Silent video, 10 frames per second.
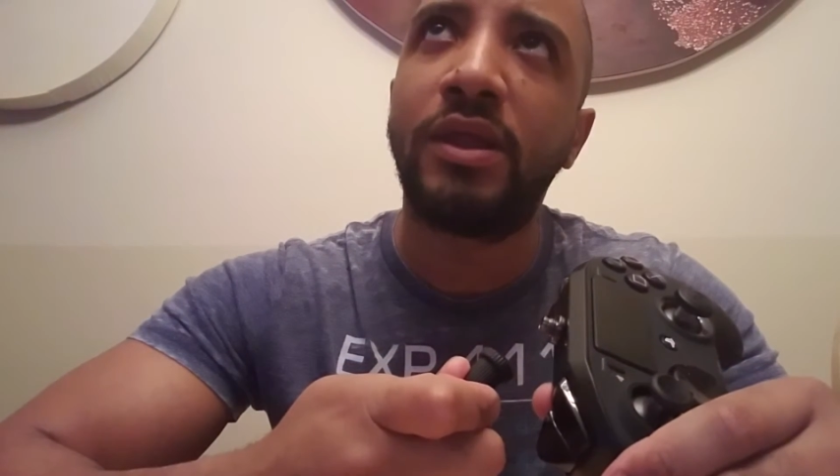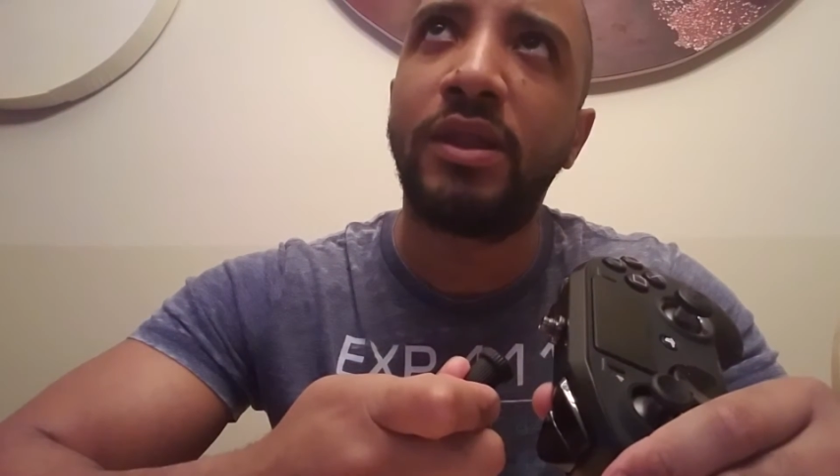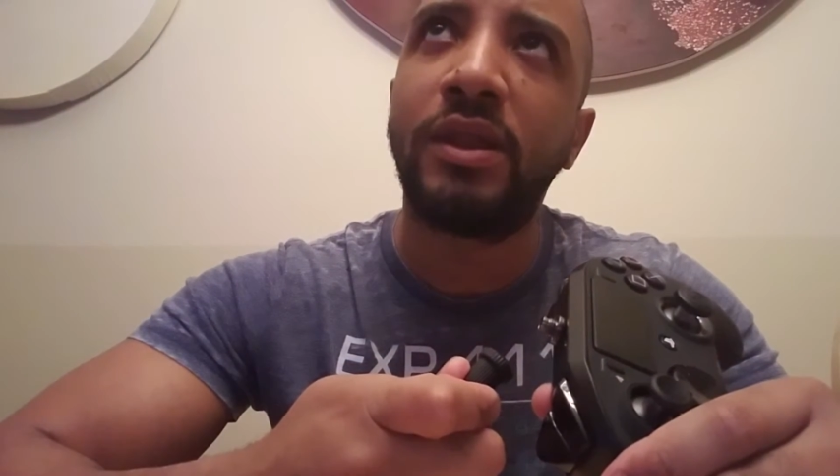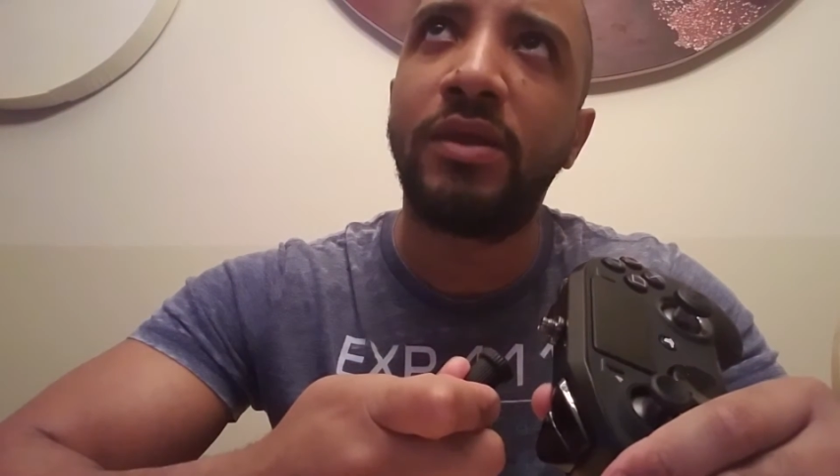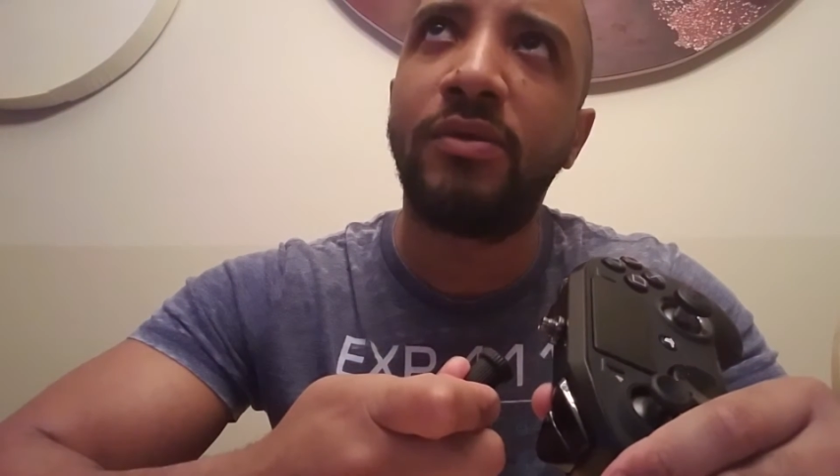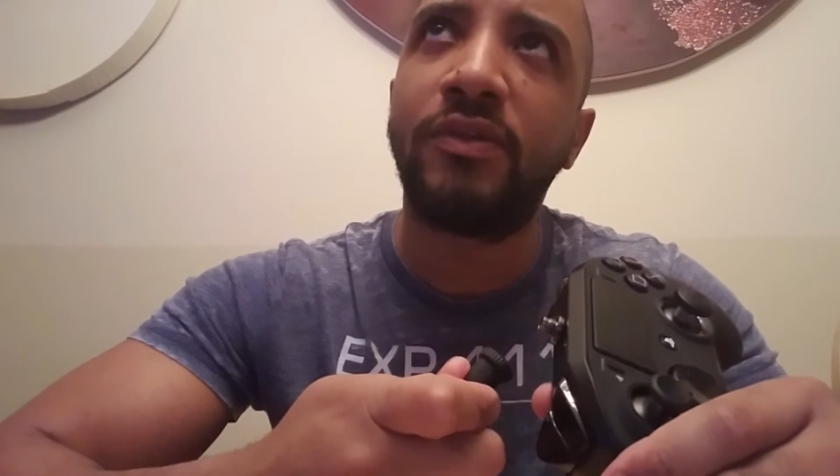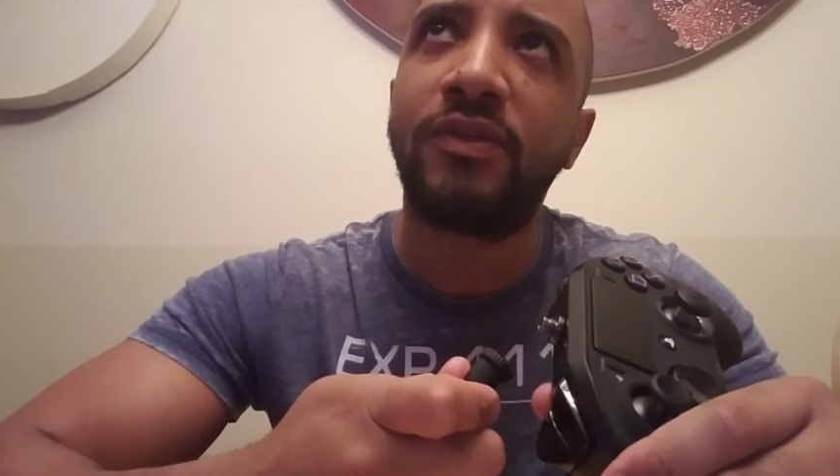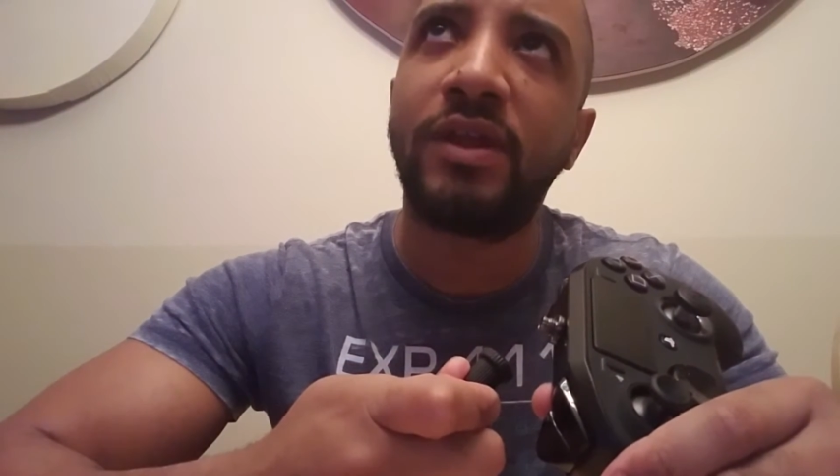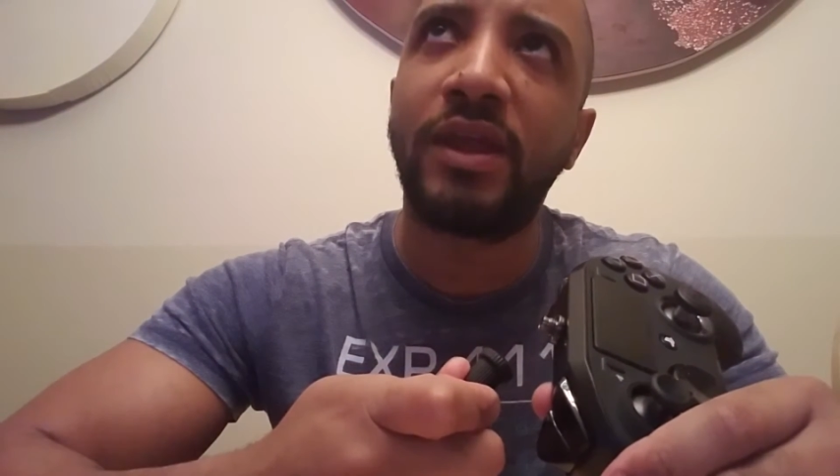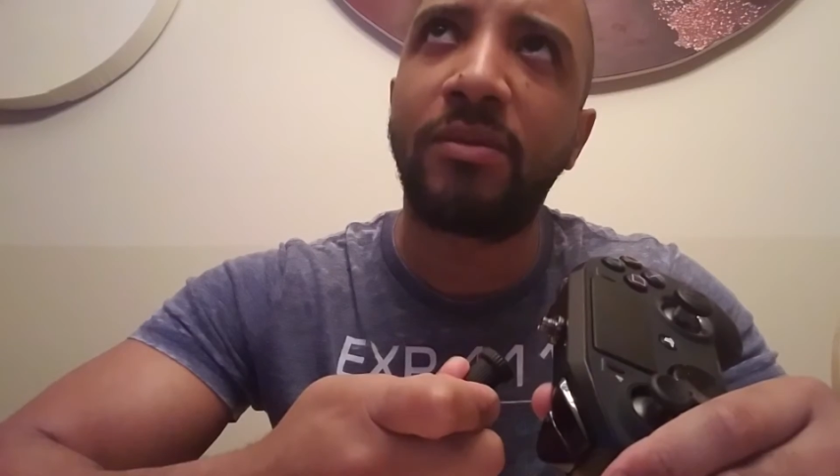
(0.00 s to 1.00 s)
I think it was,
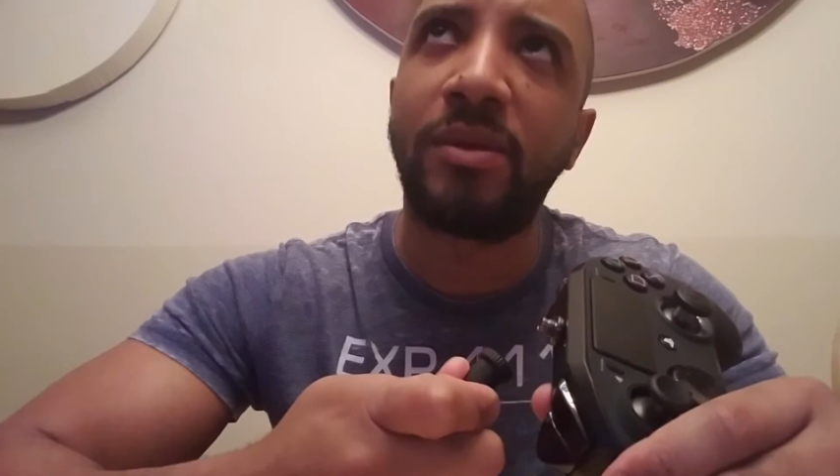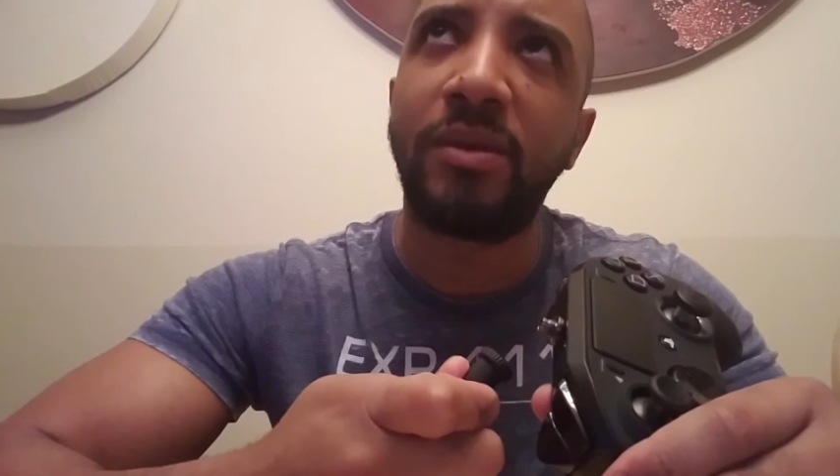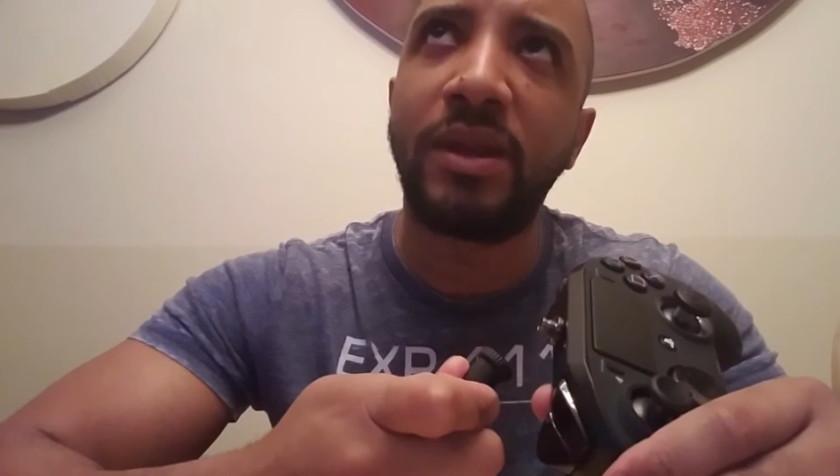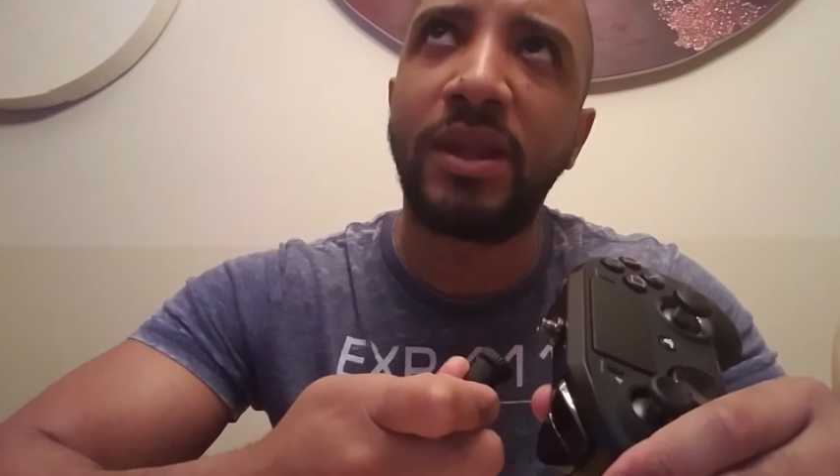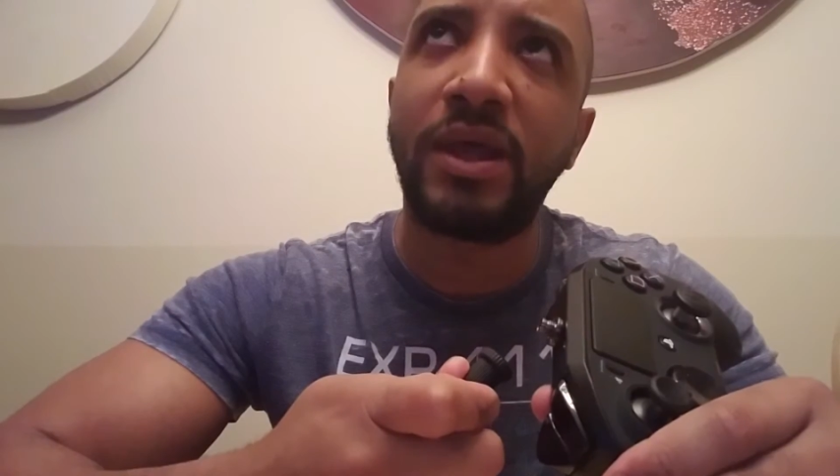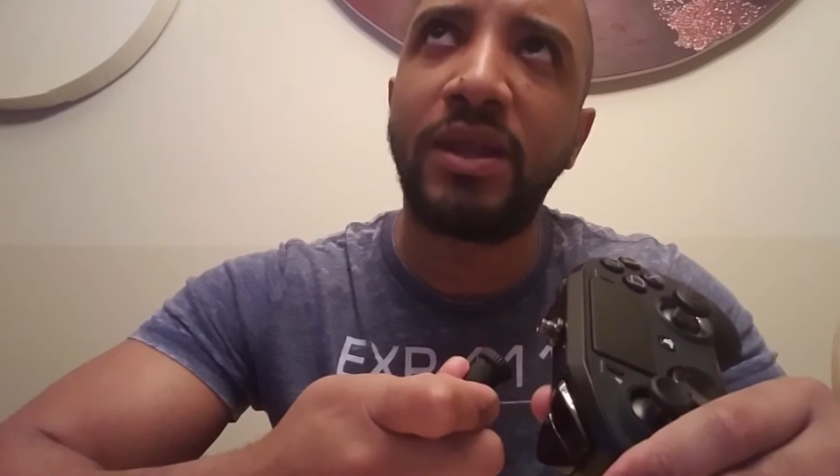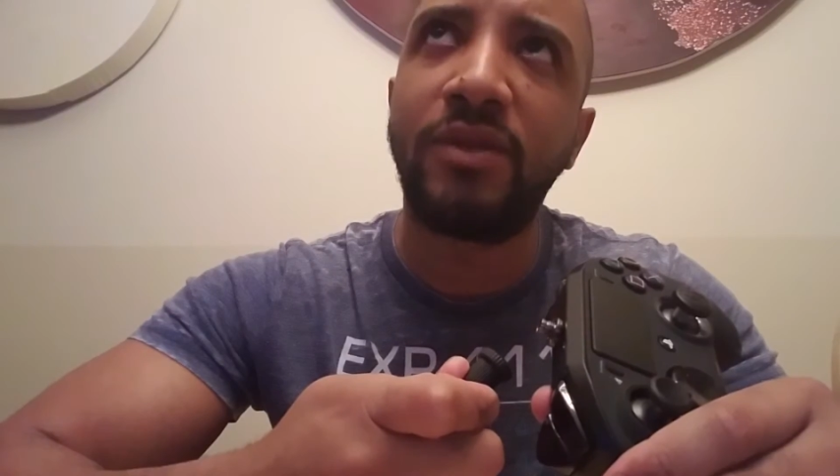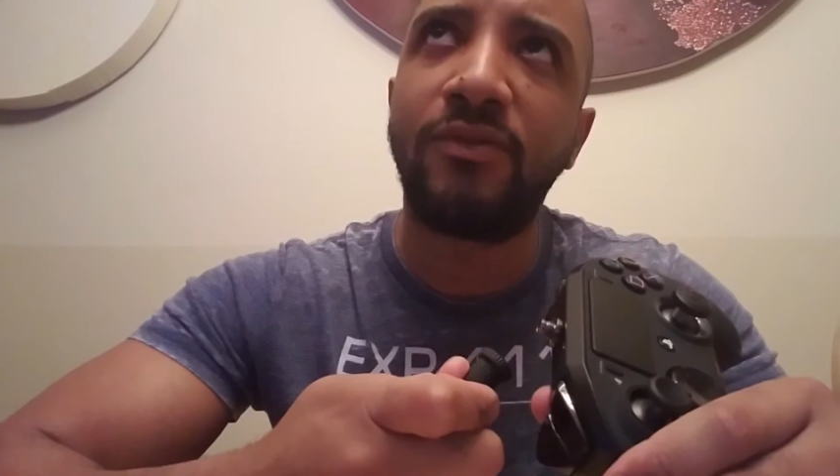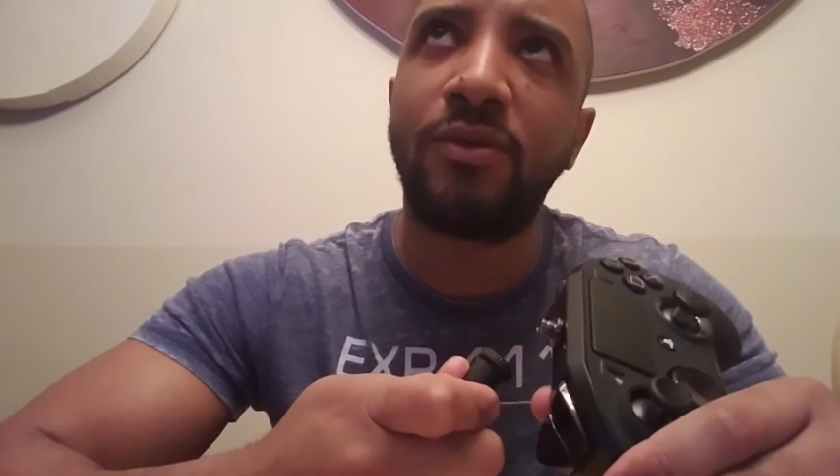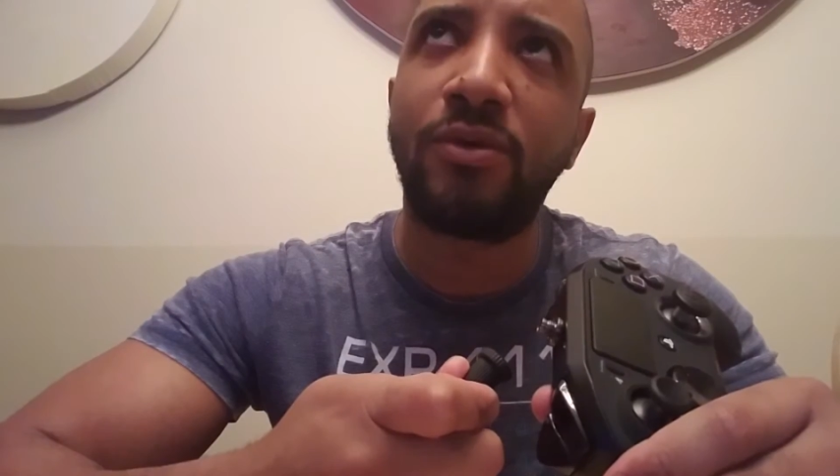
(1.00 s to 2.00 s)
say, like maybe
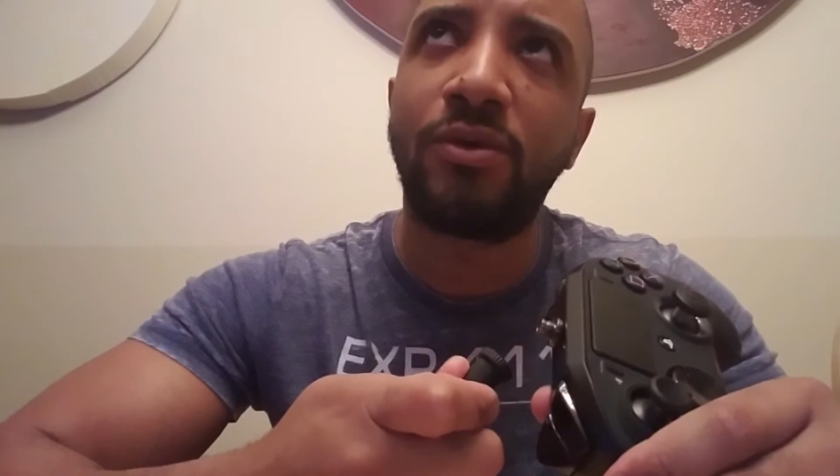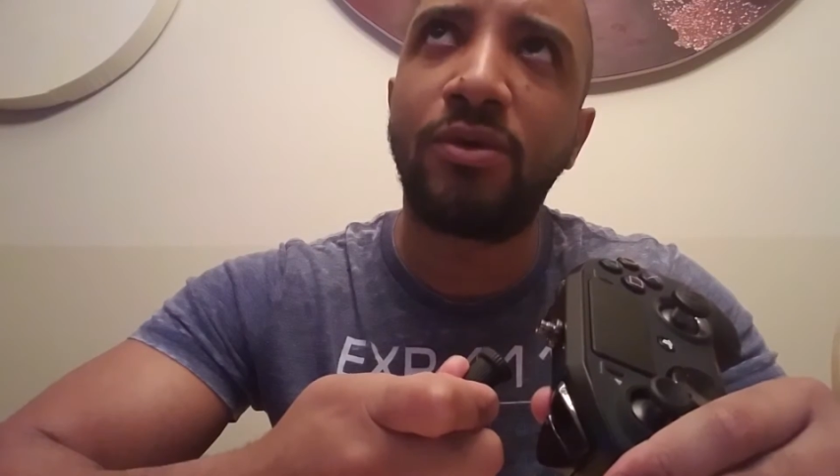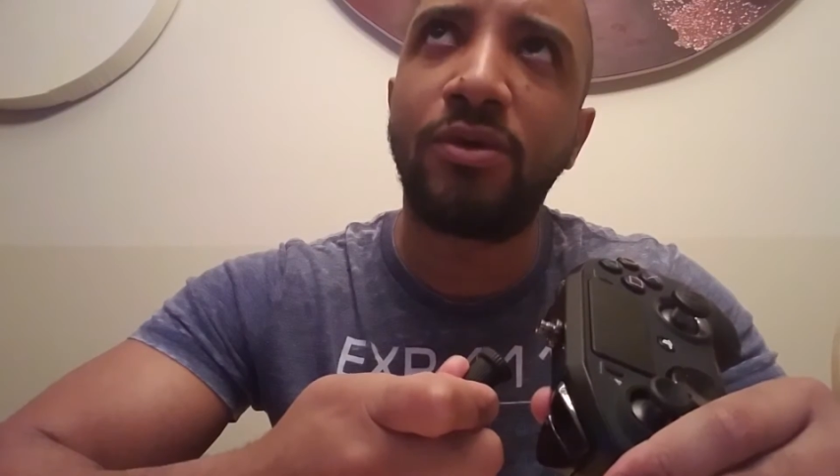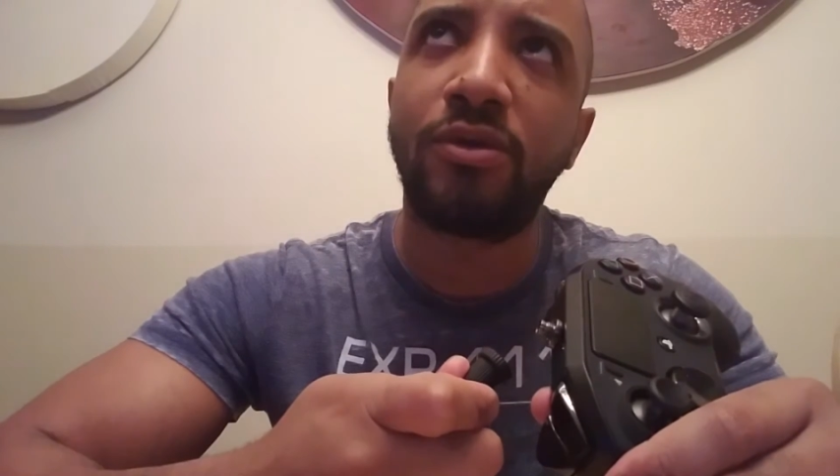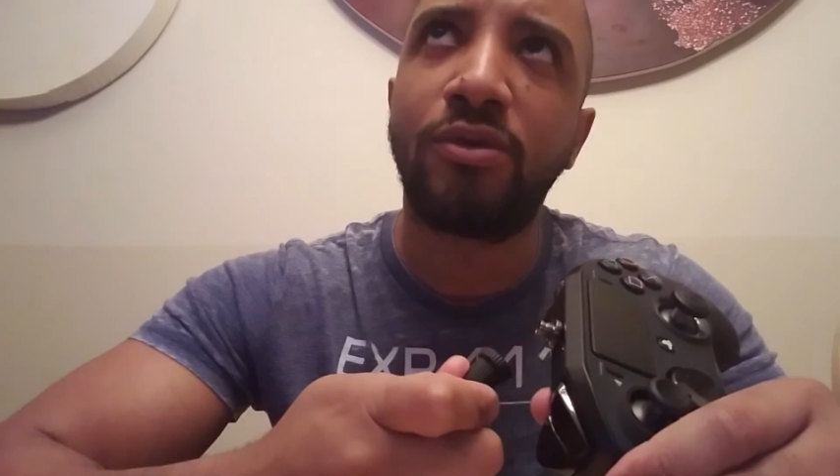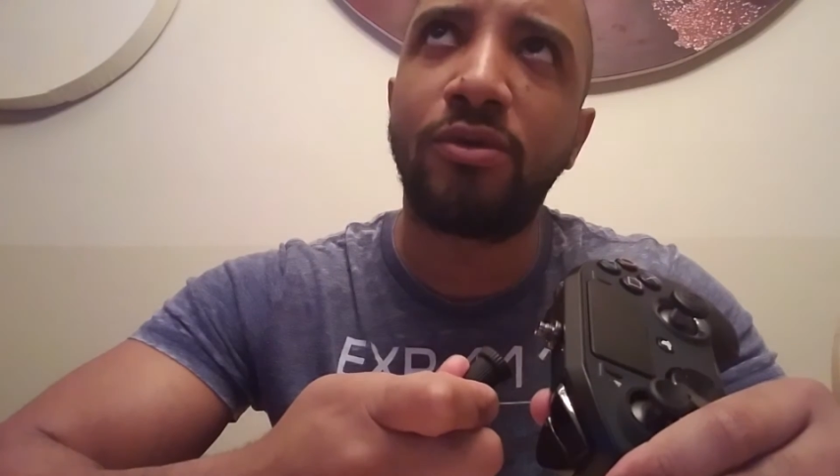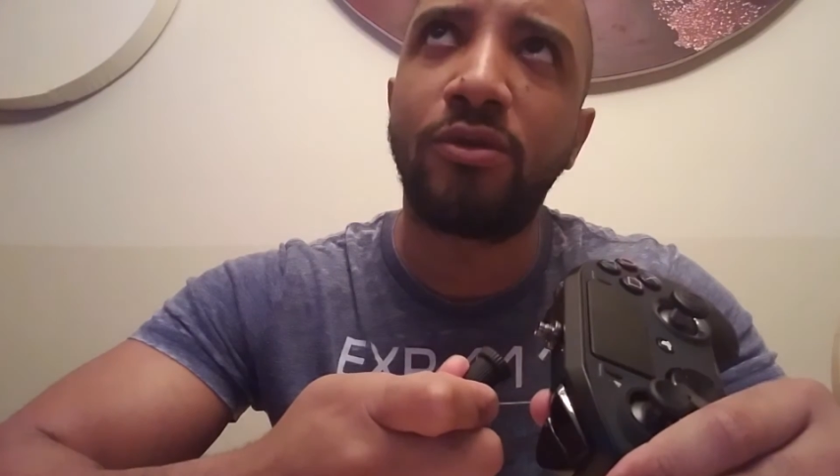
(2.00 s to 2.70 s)
94